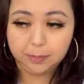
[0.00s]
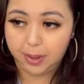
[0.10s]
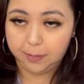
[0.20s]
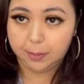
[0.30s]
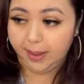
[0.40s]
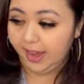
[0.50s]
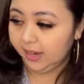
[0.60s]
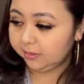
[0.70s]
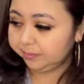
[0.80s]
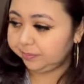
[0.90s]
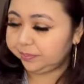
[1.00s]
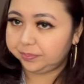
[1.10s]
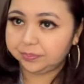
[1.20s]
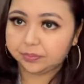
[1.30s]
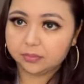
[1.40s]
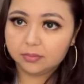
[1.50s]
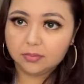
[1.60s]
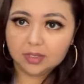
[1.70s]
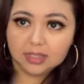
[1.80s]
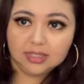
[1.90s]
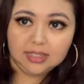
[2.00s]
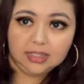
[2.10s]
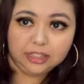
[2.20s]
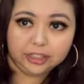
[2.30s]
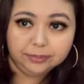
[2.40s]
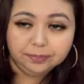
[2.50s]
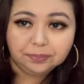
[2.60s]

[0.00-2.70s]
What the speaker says: paper bag in here.